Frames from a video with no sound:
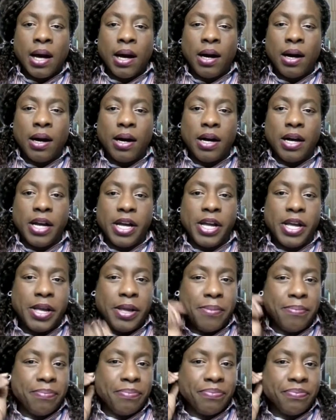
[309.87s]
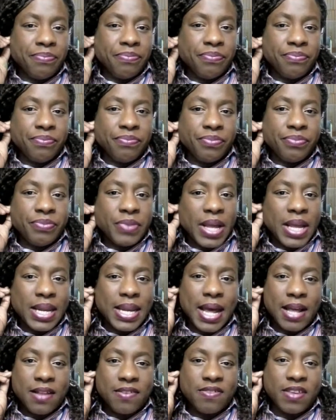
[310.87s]

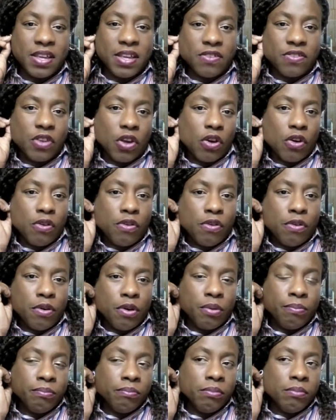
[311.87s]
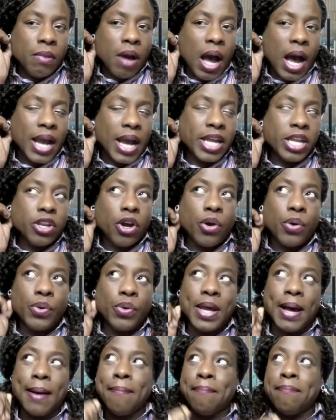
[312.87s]
let's see. So, I know
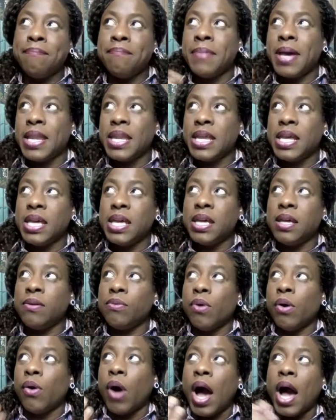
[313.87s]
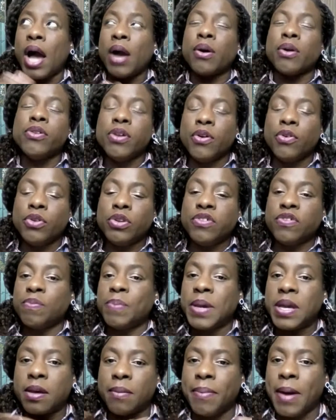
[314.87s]
that I can only
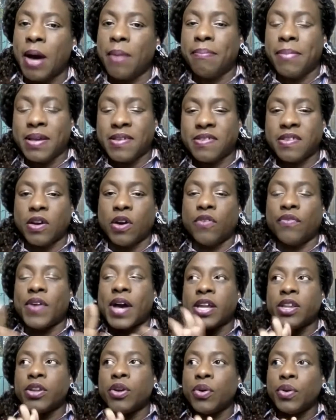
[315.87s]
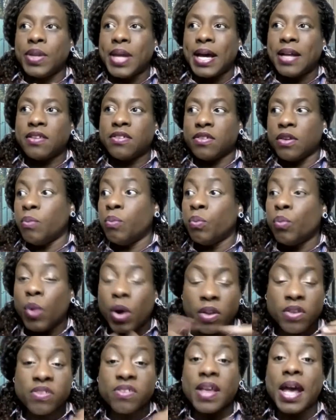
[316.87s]
speak about myself. I know that
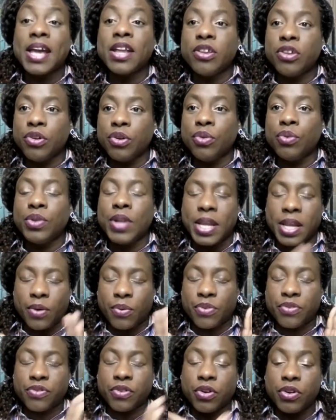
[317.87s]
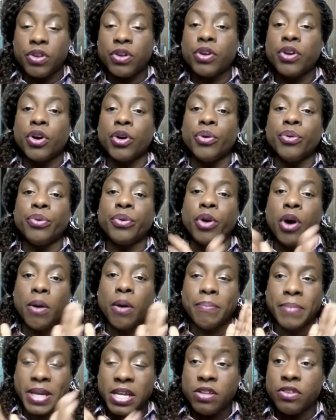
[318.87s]
once I knew that I was going to
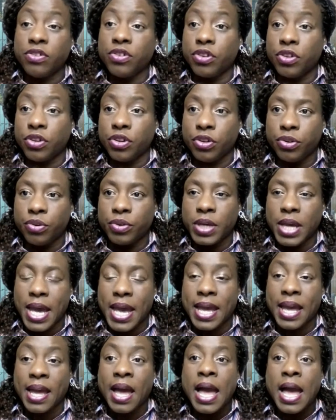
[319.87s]
come into the UK,